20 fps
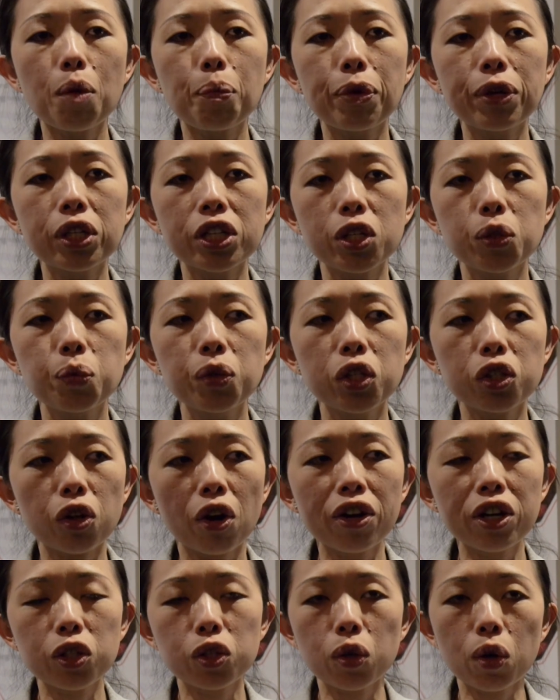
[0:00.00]
our printers, we
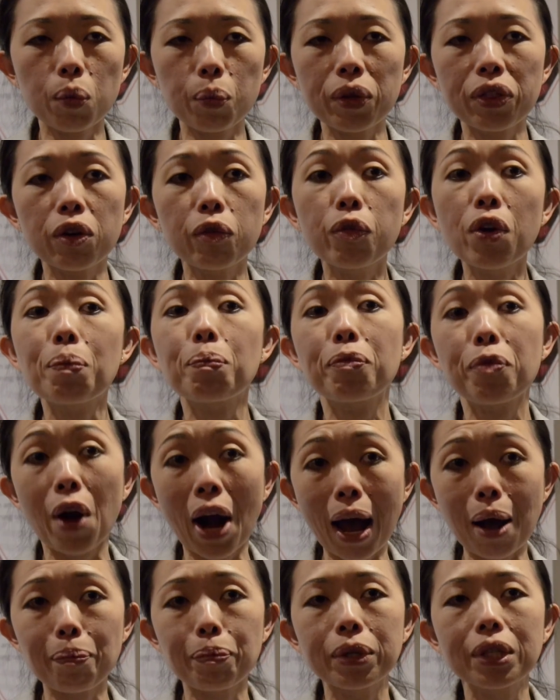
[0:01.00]
started sort of with a
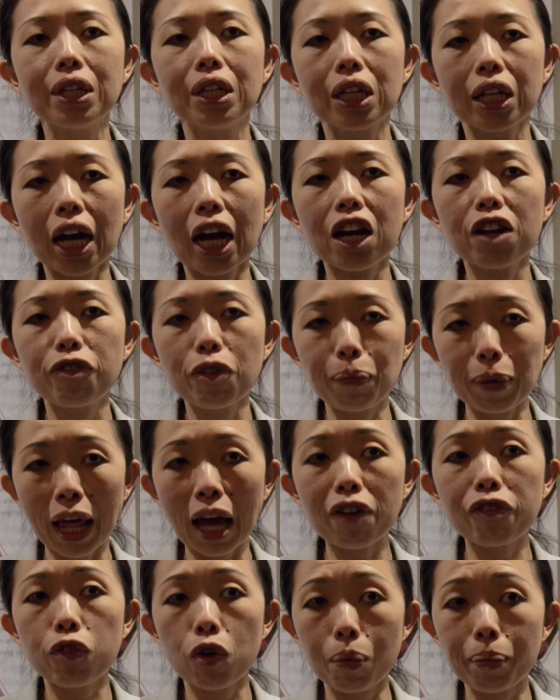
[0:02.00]
rip-wrap kind of a
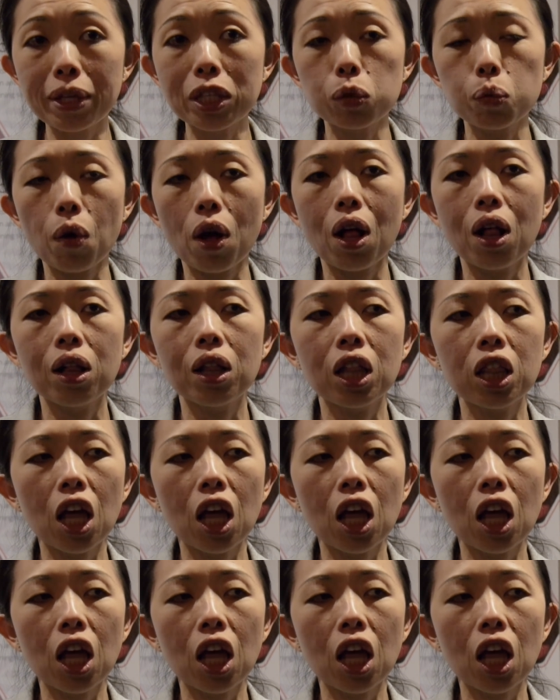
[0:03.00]
platform as well.